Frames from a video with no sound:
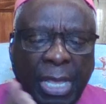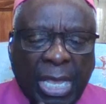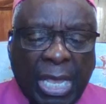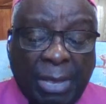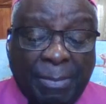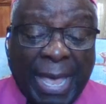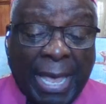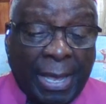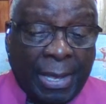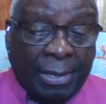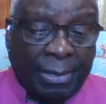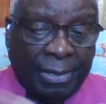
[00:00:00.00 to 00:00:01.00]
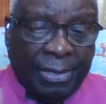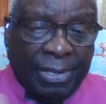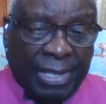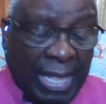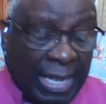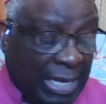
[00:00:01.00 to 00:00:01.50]
Amen
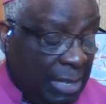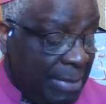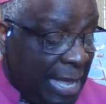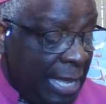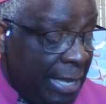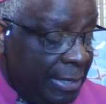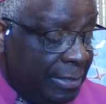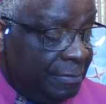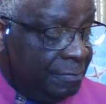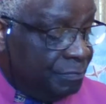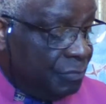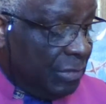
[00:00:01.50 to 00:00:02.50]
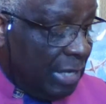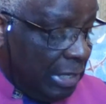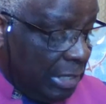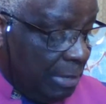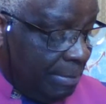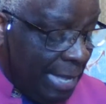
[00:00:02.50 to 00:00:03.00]
and amen
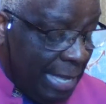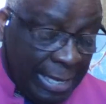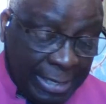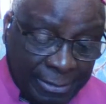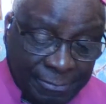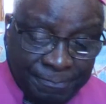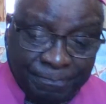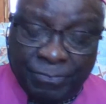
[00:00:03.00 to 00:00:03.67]
and amen.